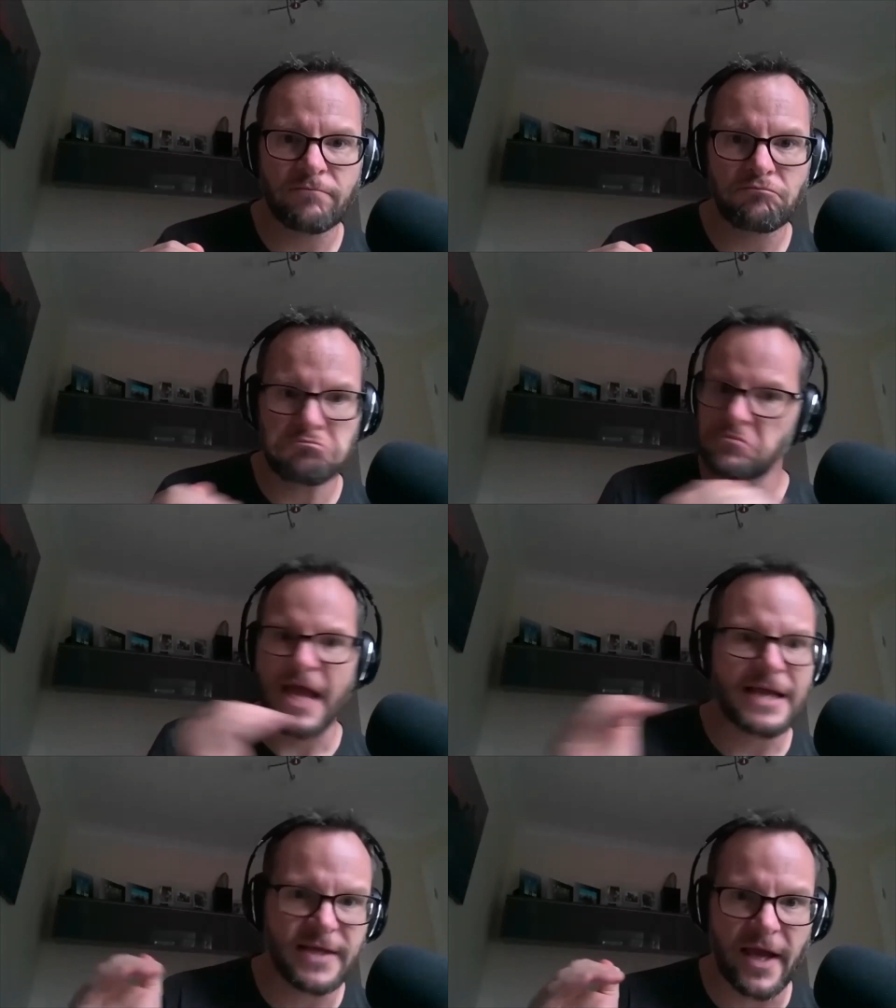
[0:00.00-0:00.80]

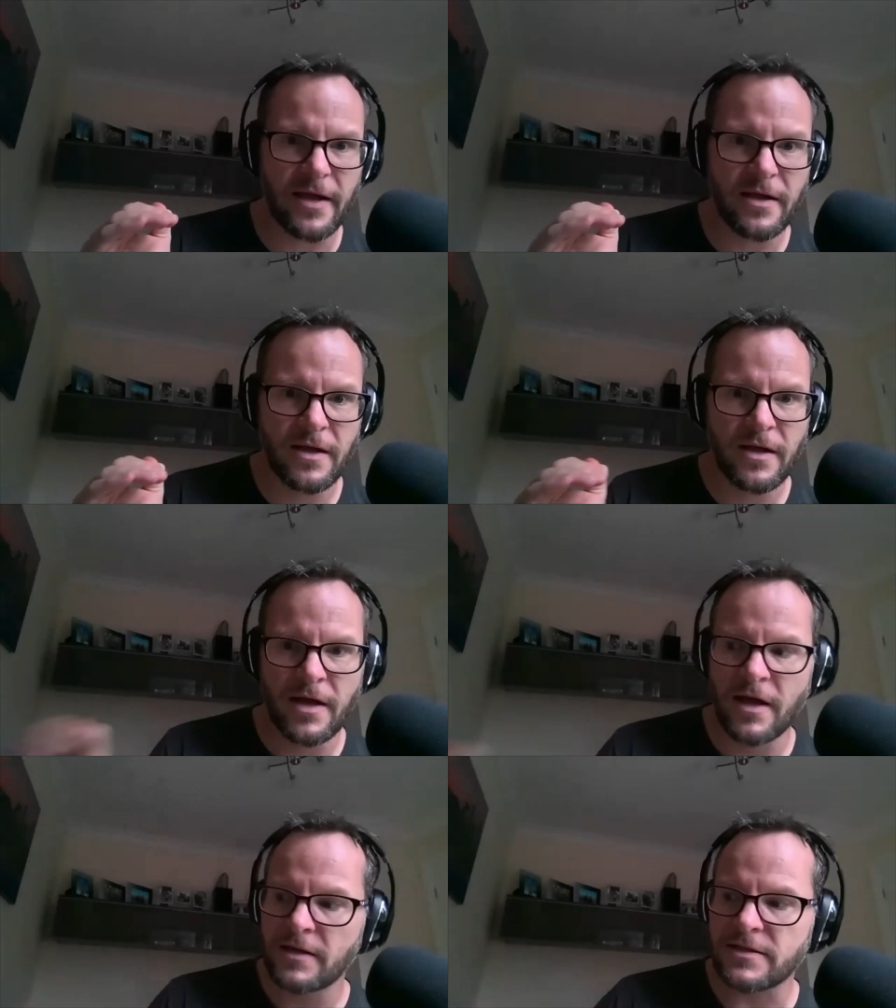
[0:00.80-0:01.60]
That's it.
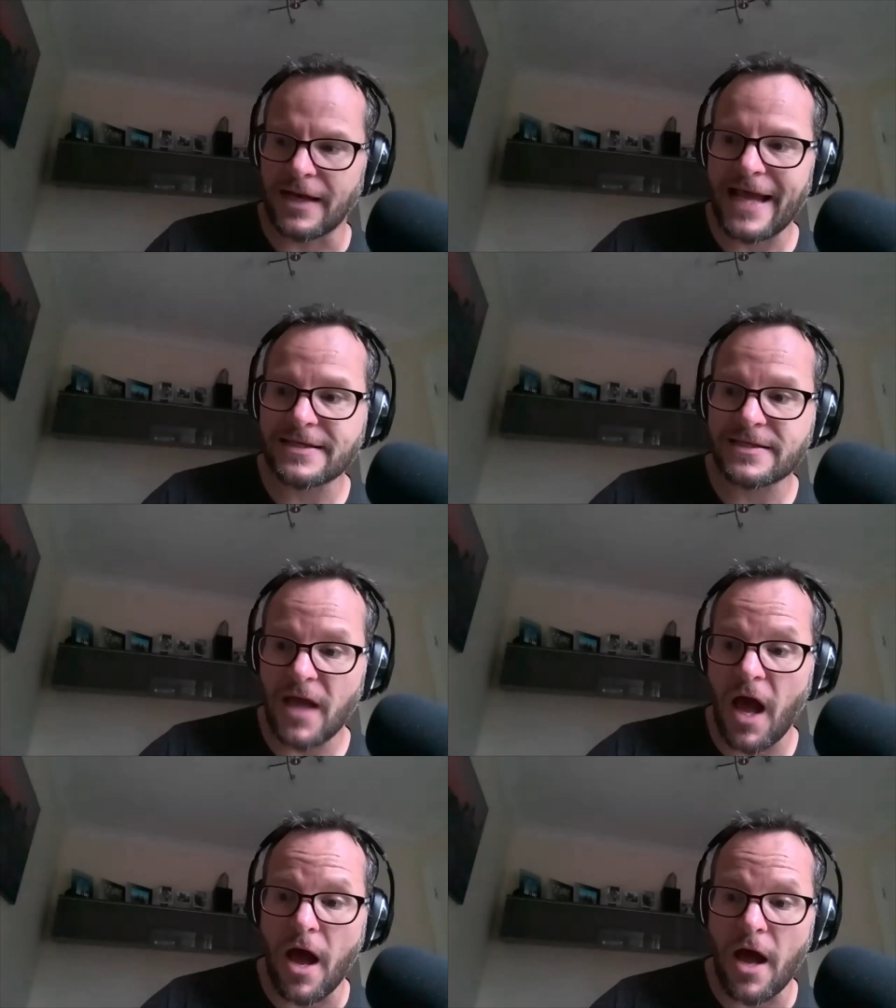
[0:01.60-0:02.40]
So let's
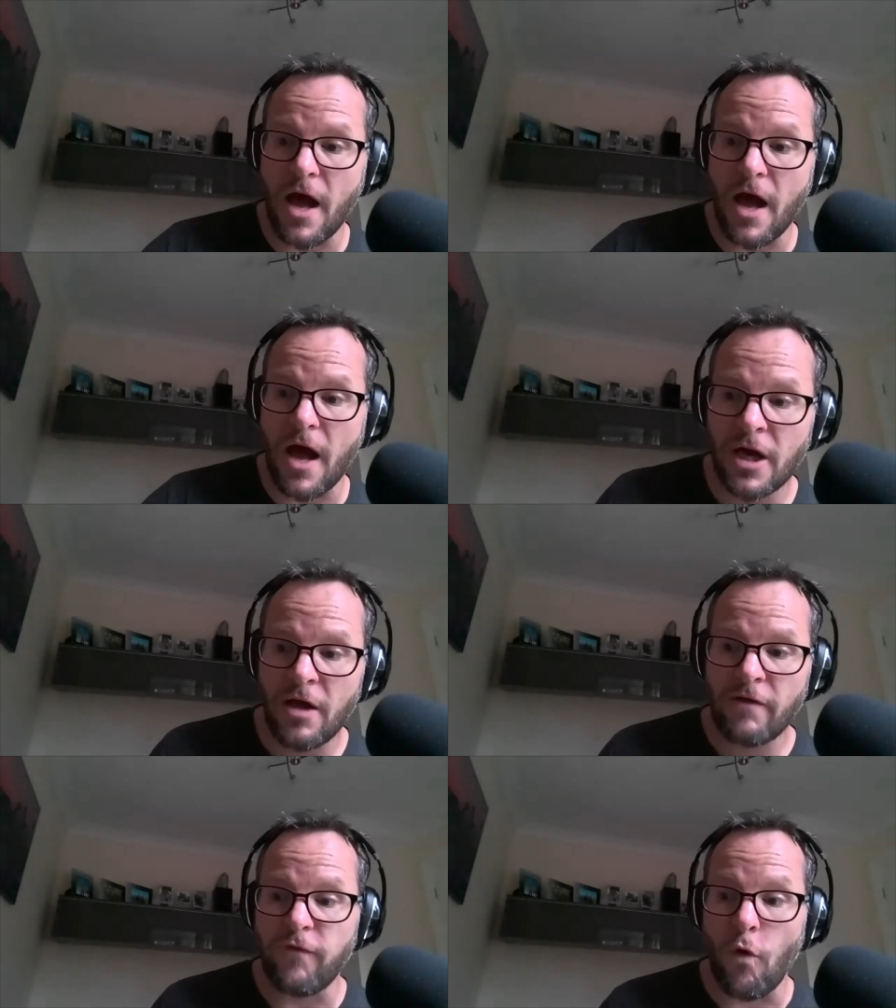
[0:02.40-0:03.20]
search
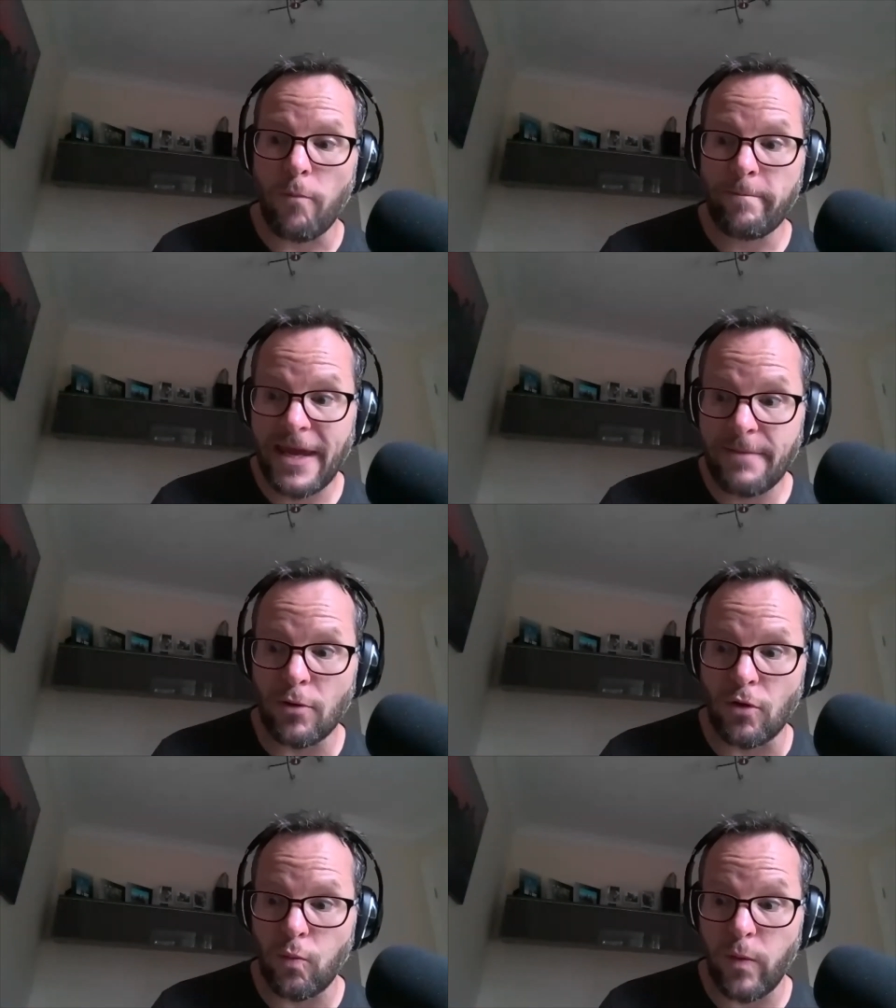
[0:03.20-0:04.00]
for
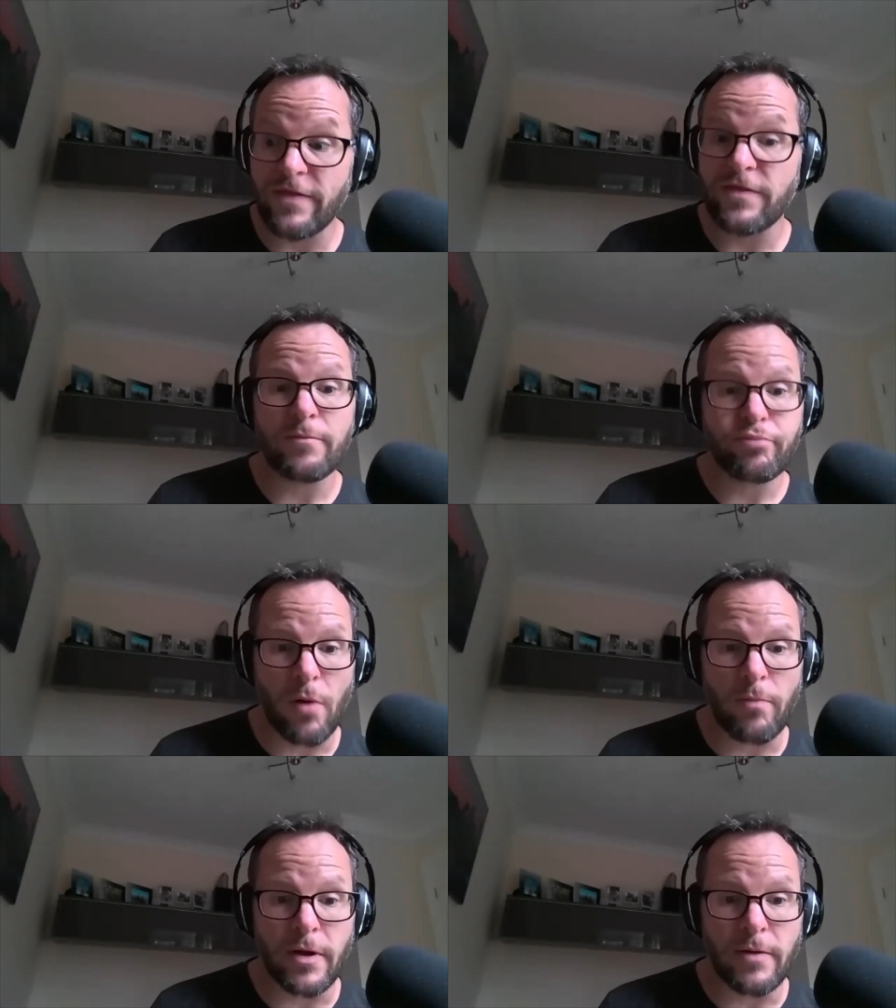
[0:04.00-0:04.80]
people with the
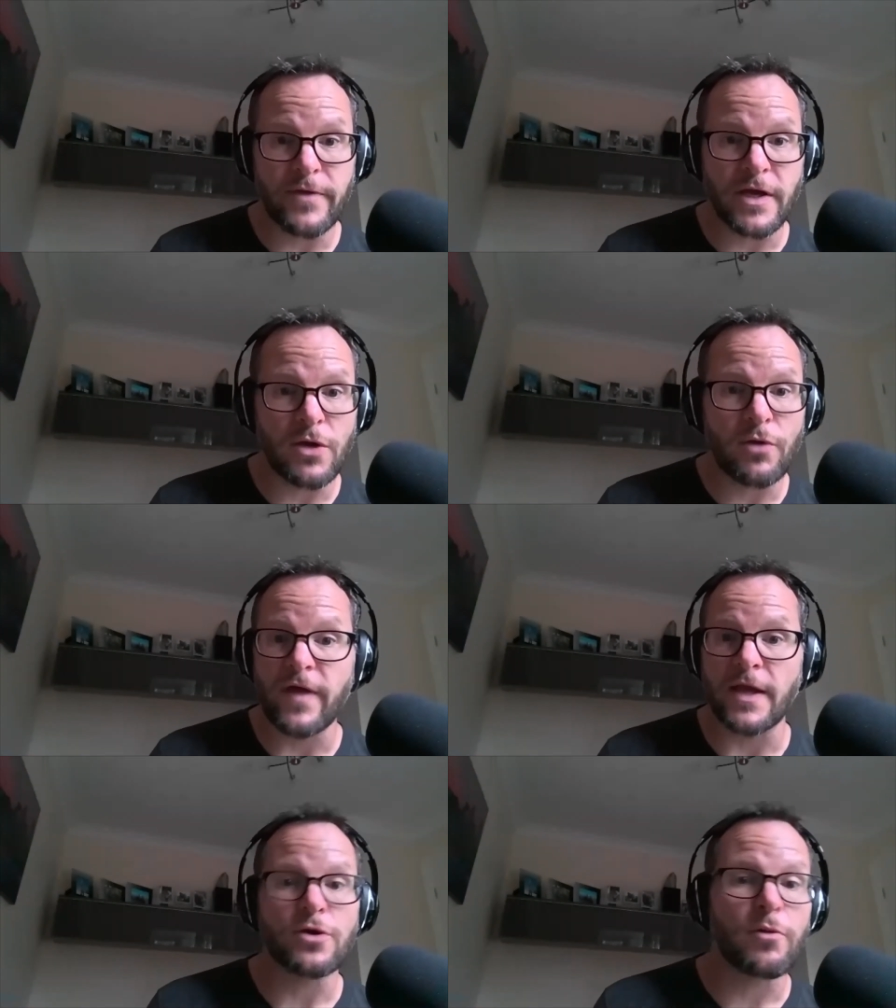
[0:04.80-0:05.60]
problem that you
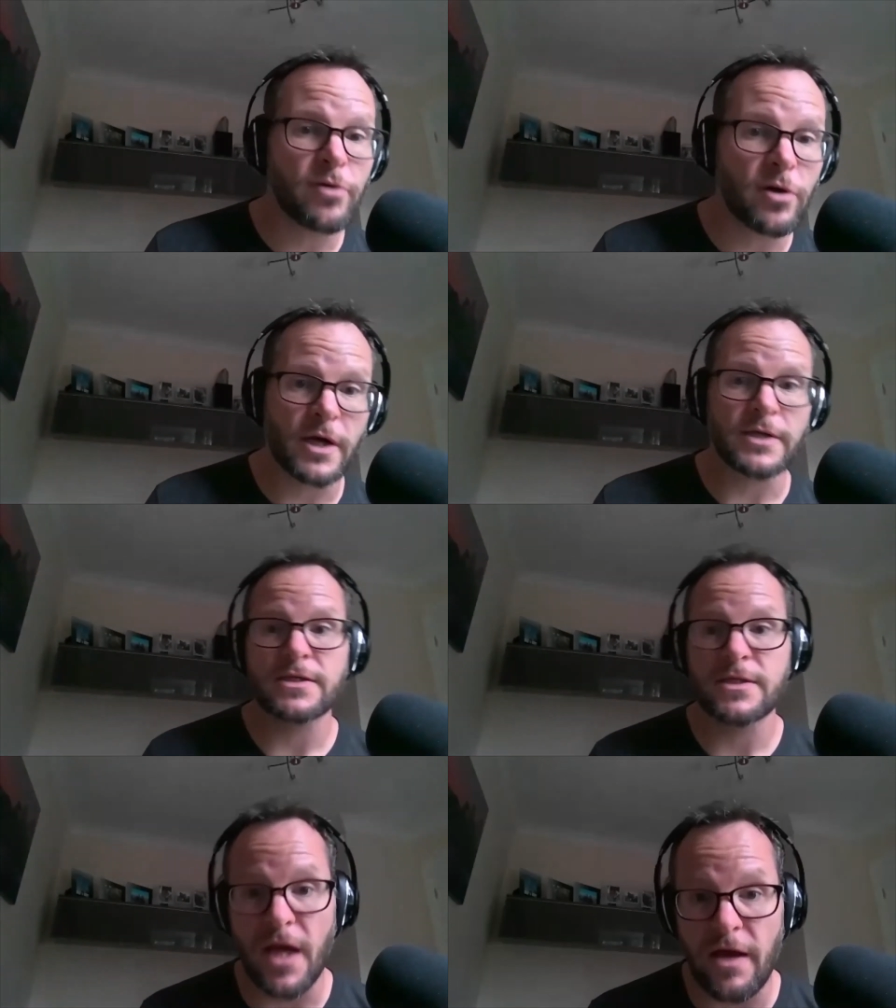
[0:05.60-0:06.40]
think your product,
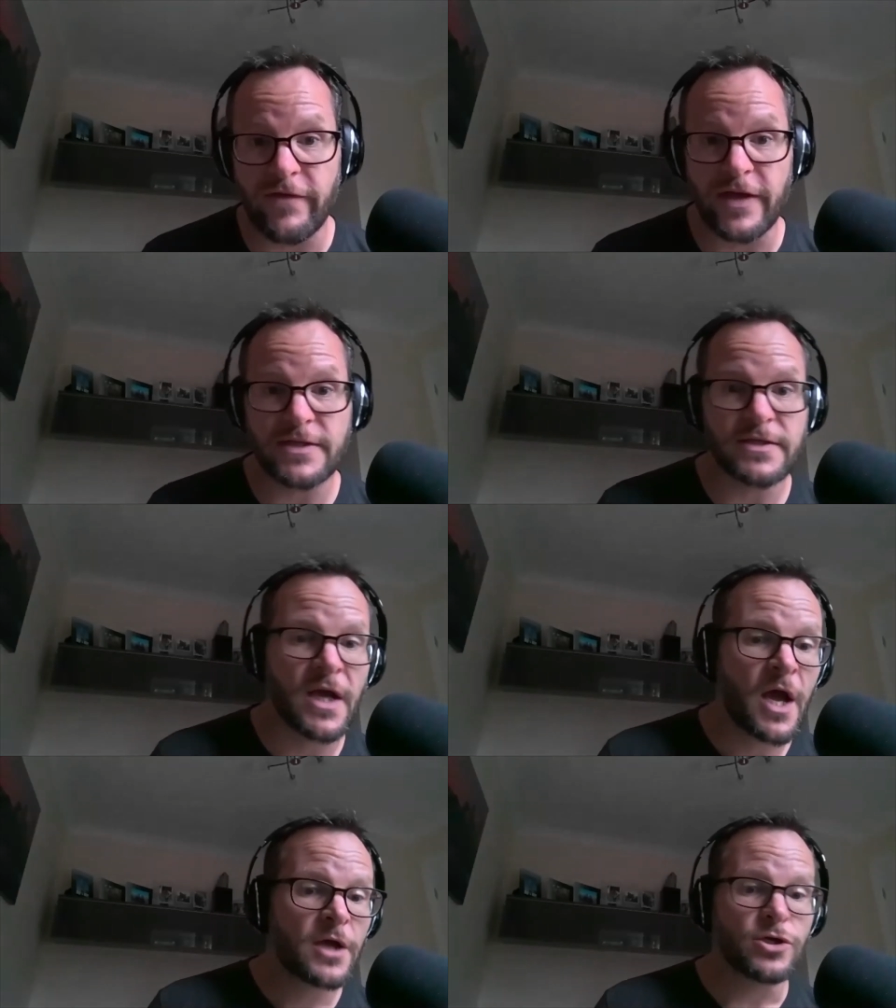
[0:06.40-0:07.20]
service,
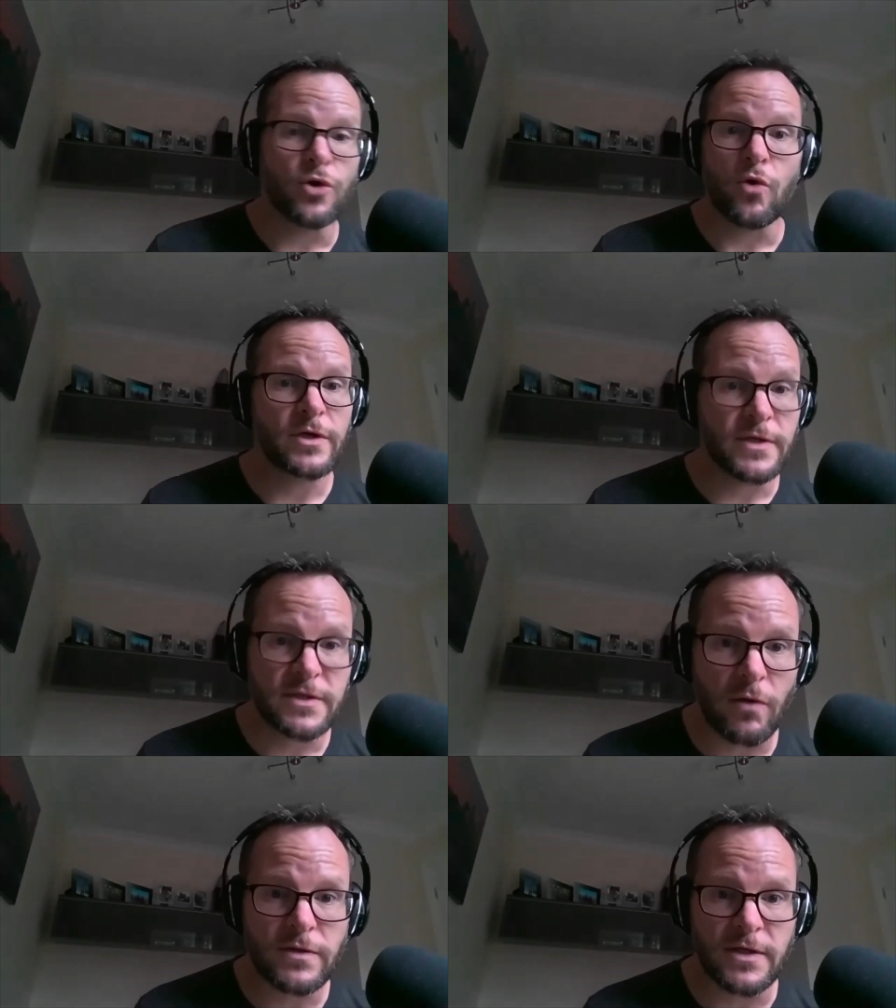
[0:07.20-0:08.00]
your
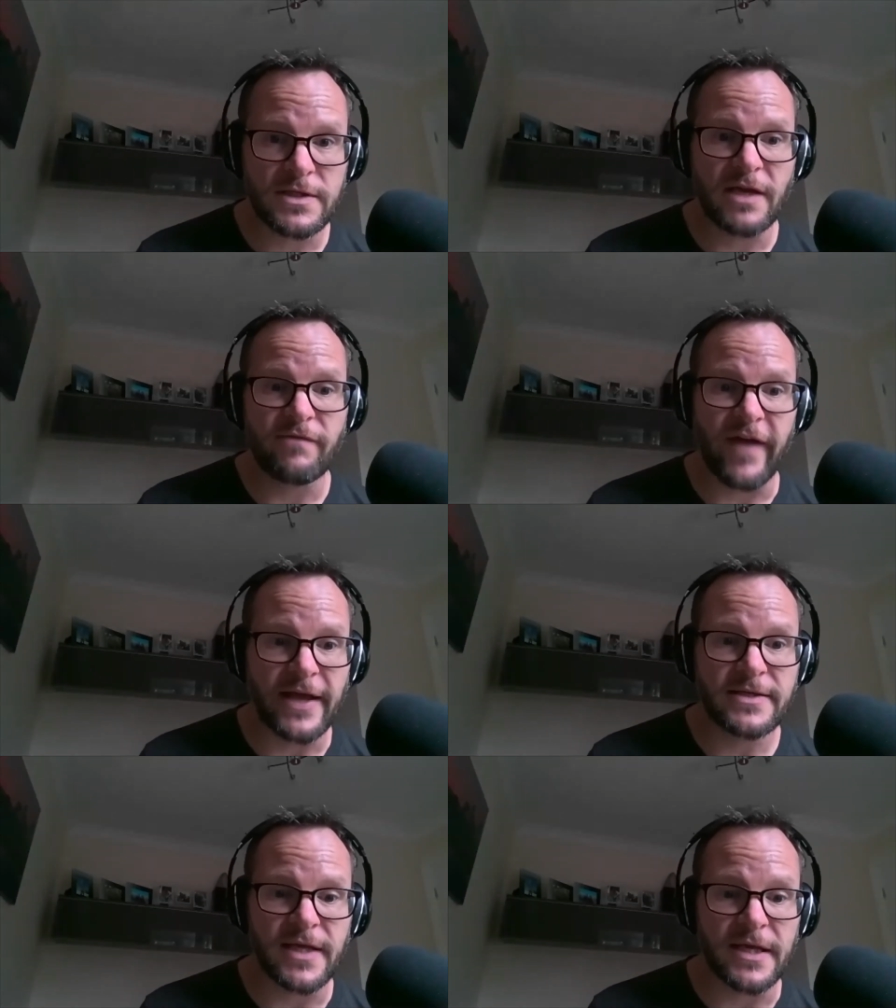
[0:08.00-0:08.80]
consultancy
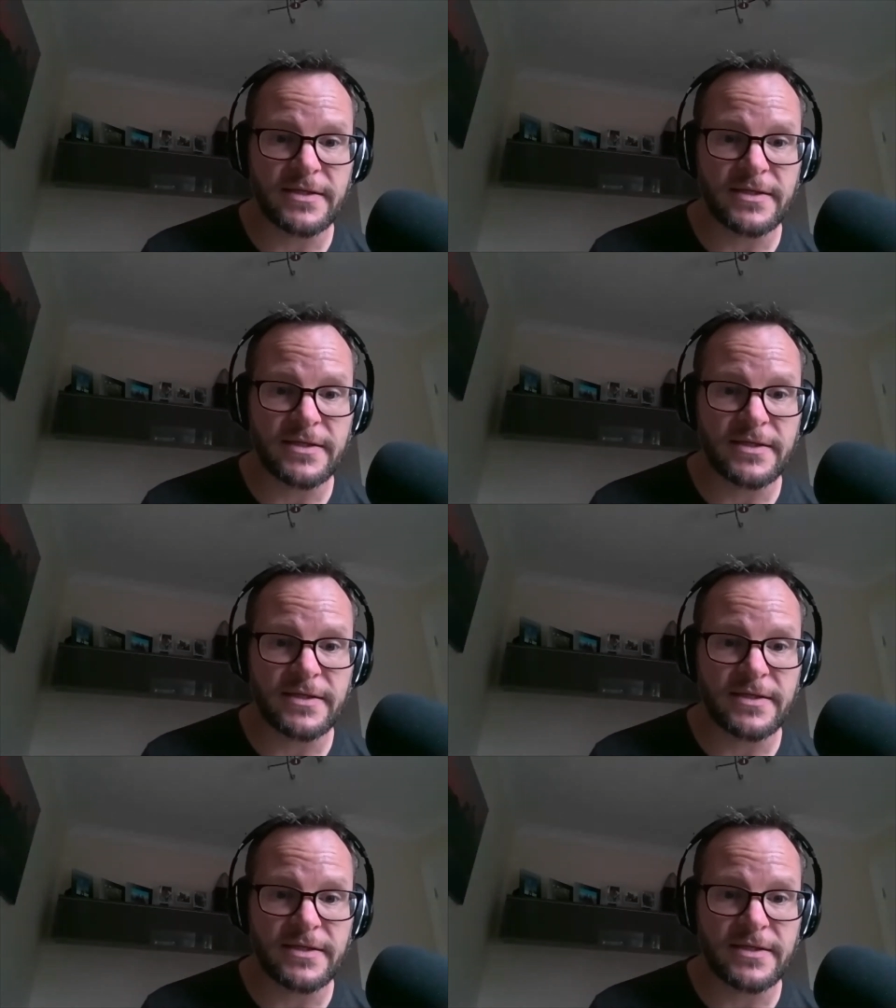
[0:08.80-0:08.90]
fixes,